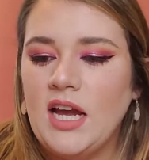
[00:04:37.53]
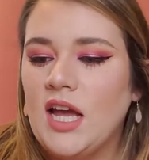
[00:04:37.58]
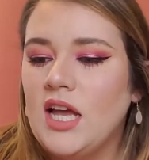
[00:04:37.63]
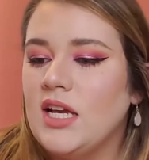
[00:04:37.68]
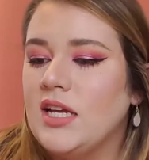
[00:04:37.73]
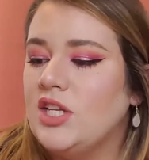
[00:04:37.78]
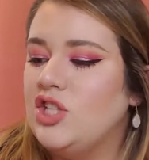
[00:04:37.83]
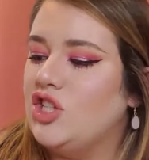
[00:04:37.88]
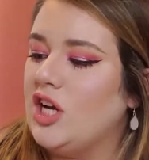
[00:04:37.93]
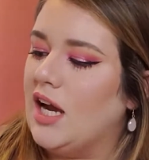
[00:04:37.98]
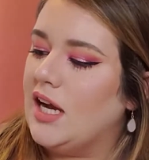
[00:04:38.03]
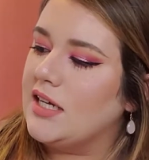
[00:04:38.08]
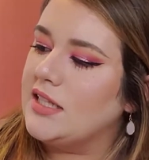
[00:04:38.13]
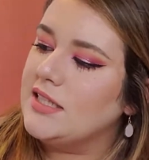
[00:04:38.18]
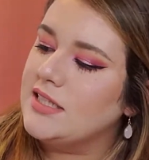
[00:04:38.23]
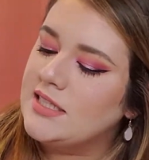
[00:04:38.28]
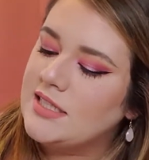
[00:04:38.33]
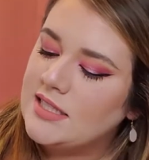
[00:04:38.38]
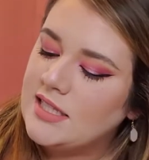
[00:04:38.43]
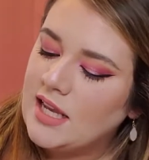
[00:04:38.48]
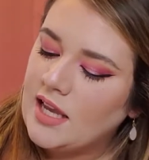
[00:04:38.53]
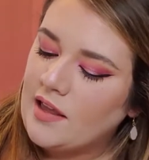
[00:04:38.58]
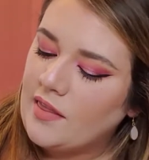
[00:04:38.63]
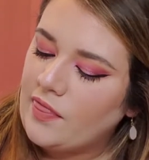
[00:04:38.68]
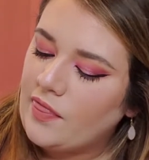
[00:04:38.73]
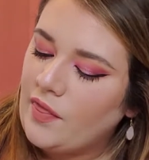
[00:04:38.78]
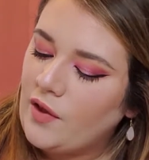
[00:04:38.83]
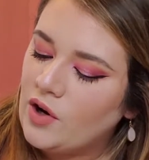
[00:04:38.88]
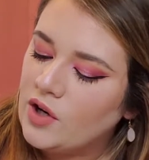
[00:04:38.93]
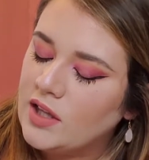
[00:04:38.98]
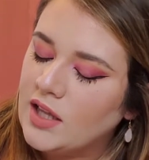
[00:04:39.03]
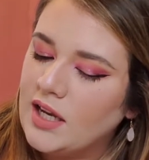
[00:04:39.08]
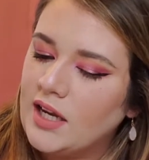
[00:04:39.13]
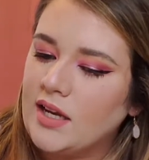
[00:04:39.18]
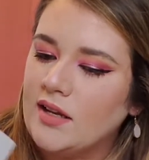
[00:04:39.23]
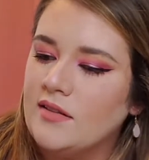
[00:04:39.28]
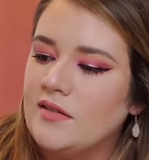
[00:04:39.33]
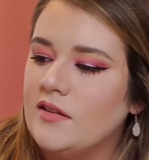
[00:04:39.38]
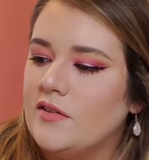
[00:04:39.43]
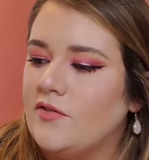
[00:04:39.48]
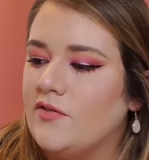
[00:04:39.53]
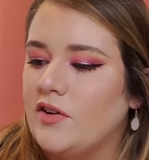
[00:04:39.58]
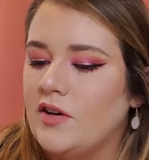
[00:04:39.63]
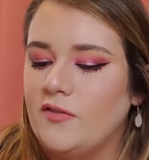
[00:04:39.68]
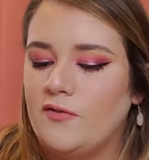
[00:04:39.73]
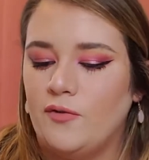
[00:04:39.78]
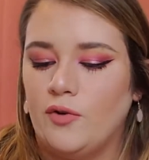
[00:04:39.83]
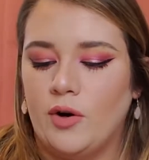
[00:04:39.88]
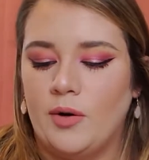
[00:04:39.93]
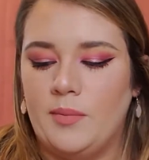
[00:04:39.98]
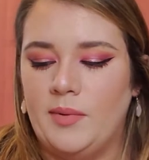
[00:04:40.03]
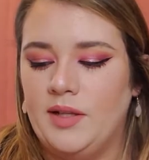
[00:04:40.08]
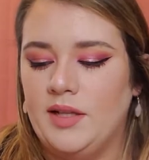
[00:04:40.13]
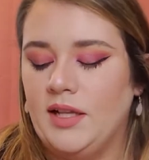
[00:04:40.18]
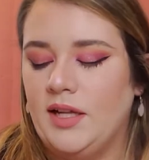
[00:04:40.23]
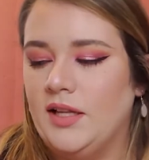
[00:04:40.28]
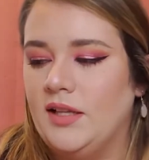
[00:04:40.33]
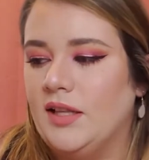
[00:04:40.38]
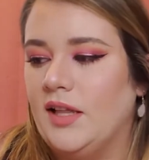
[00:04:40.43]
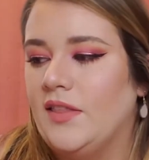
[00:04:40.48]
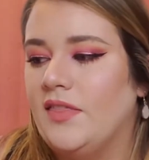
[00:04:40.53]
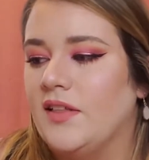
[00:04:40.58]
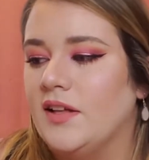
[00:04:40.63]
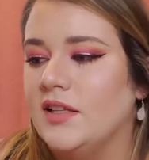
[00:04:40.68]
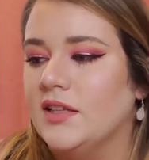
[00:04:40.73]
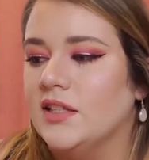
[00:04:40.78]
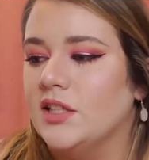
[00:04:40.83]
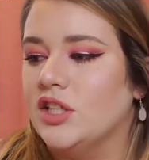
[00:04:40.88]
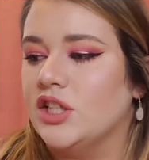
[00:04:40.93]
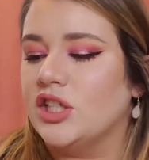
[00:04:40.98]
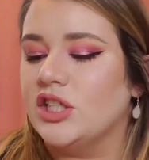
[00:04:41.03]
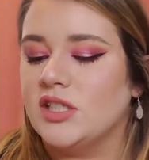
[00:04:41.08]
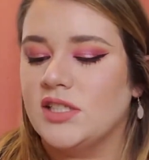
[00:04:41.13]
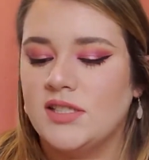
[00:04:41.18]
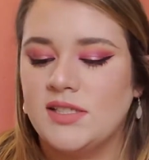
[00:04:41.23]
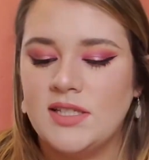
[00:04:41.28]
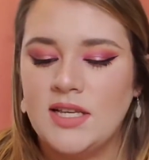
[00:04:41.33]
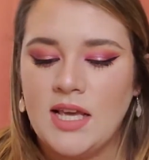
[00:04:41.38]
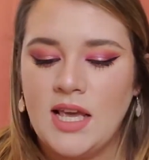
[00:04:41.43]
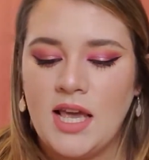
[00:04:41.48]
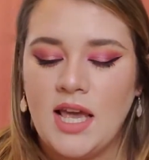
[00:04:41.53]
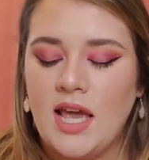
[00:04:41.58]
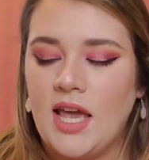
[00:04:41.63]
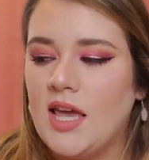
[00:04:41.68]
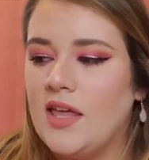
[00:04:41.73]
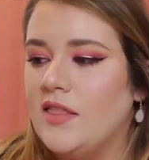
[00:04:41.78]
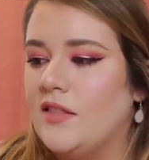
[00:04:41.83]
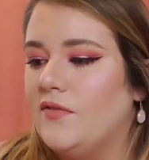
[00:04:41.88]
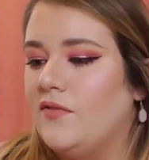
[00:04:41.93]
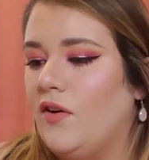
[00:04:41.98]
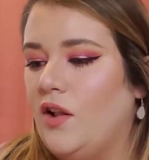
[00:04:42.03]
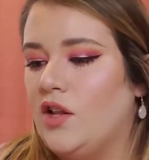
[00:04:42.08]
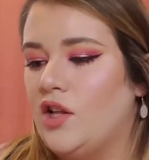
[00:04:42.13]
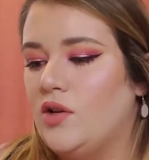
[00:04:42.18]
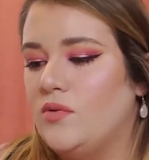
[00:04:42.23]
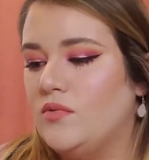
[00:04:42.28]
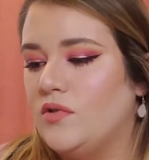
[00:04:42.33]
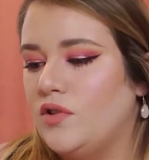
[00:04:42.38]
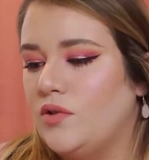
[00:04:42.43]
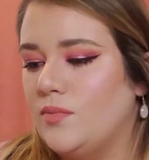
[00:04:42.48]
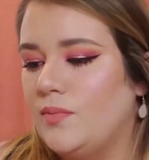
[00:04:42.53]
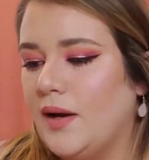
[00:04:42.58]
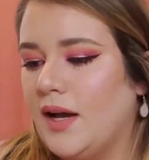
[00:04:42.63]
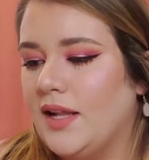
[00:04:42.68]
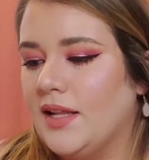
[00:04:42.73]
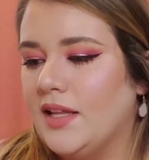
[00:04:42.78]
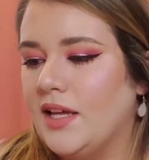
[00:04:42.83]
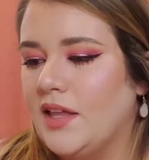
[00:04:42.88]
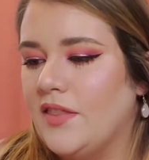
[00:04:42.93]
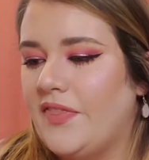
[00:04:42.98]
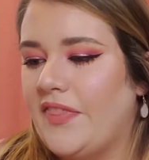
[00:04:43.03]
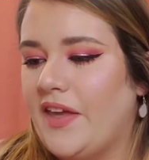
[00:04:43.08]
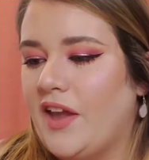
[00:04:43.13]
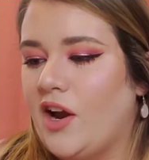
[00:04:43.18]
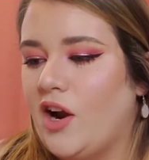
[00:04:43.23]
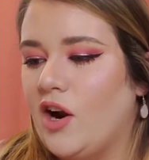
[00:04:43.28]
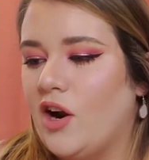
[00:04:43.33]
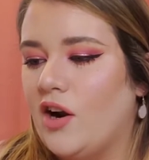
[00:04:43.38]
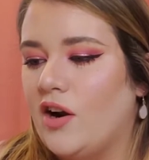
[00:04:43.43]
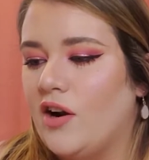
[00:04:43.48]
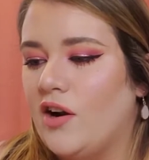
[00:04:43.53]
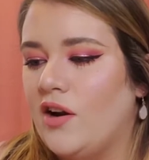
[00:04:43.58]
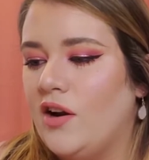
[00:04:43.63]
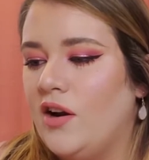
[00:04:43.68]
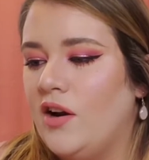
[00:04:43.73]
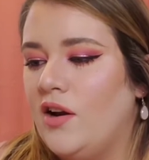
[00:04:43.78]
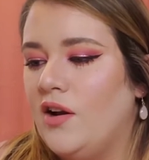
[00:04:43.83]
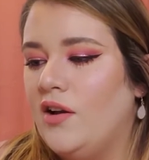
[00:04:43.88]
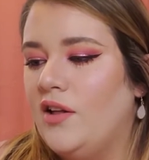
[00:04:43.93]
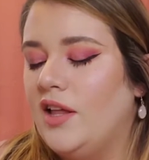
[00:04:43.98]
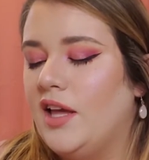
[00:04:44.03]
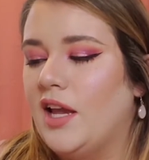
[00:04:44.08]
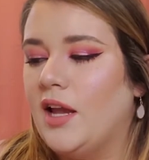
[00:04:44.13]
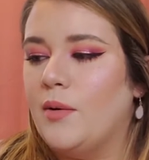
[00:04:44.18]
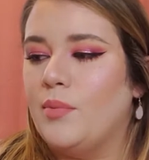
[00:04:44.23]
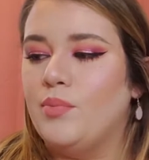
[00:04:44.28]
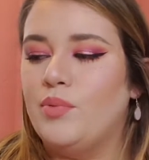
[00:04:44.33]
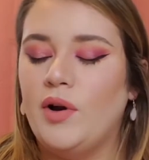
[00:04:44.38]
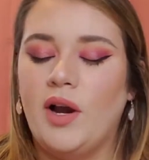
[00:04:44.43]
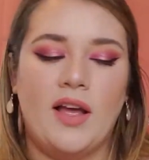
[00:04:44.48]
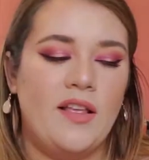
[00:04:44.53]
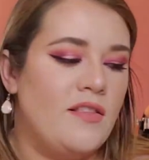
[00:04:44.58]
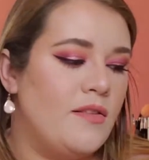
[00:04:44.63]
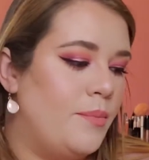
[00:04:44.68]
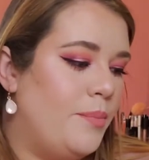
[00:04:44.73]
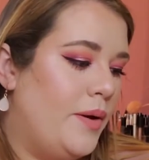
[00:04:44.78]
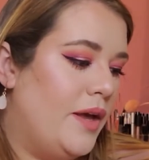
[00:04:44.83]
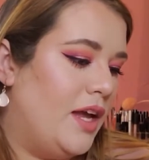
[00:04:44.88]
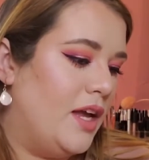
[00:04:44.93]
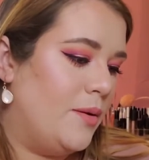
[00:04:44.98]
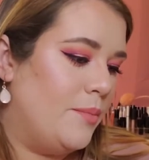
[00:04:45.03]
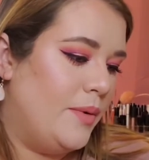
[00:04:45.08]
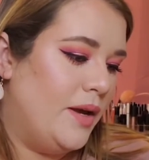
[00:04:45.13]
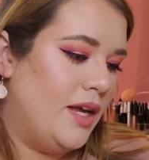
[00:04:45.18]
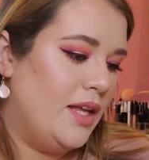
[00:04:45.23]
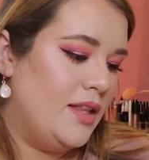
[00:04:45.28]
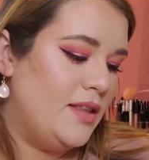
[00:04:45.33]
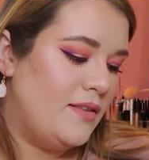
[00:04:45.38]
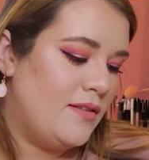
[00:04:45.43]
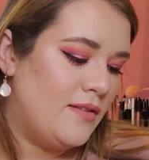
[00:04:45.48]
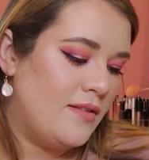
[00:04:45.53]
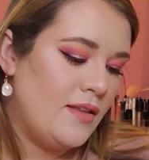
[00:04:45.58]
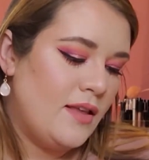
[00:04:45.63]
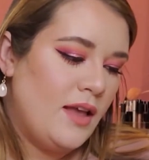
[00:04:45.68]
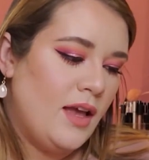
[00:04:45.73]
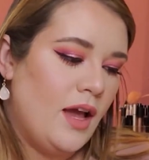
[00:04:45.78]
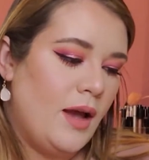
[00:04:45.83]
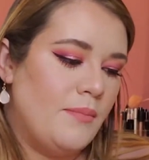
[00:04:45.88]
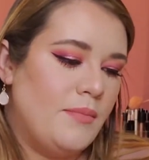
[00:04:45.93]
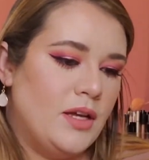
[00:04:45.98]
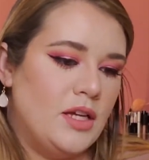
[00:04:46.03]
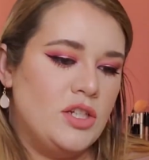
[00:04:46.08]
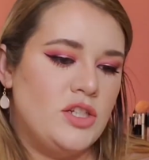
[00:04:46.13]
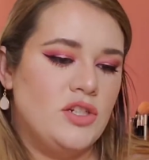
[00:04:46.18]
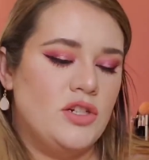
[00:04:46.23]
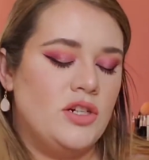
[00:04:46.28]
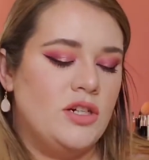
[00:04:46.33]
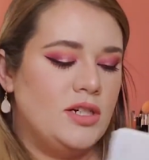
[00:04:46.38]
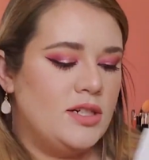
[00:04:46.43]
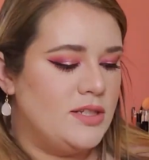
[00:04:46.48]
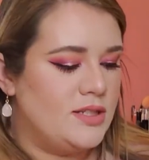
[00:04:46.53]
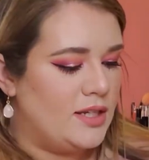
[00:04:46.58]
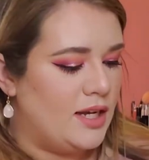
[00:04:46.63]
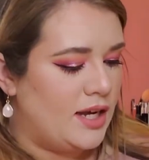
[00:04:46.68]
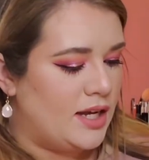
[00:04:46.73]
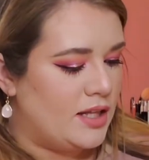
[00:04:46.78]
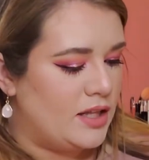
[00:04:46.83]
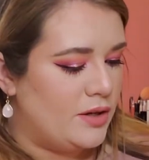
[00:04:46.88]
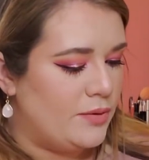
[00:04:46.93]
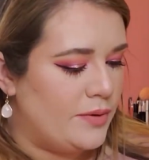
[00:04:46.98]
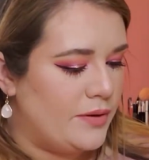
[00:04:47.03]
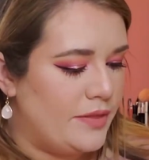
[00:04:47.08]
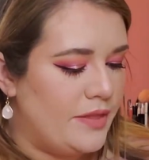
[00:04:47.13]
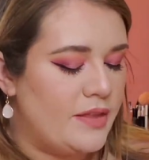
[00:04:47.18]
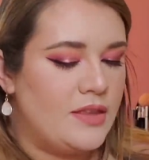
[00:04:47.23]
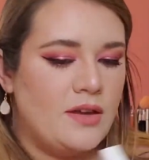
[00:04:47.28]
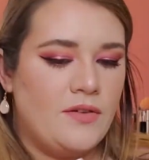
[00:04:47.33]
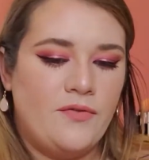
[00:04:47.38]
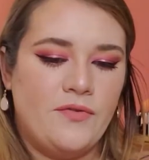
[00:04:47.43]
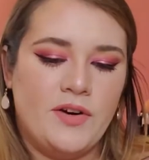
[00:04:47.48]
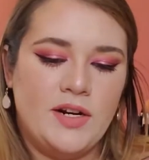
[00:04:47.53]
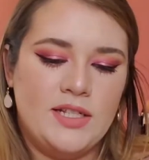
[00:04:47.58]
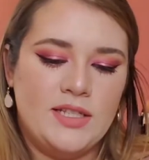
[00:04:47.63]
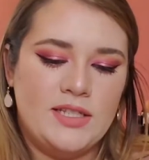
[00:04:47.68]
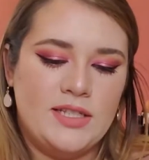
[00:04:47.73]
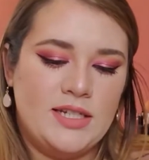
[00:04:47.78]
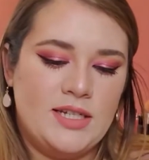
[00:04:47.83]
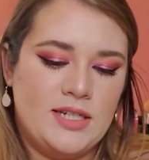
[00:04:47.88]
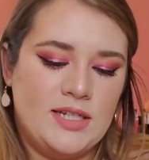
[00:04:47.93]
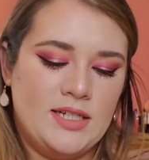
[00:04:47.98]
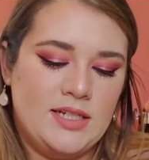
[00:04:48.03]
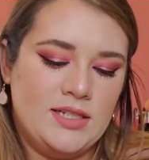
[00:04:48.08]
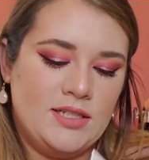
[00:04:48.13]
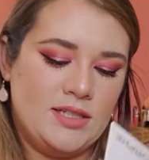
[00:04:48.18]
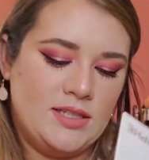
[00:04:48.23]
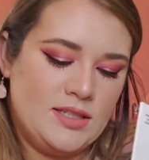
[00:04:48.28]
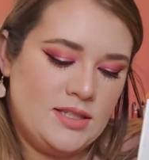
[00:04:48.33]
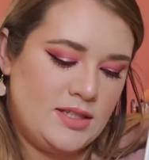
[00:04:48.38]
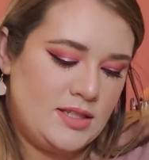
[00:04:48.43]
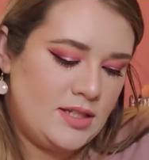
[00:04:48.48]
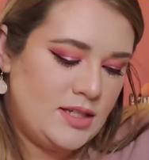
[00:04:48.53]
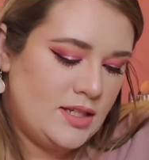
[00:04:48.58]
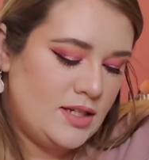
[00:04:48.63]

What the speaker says: Jaclyn said they're like a different formula. Like the glitters in the volume 2 palette, they are like pressed pigments. I'm not sure exactly what the difference is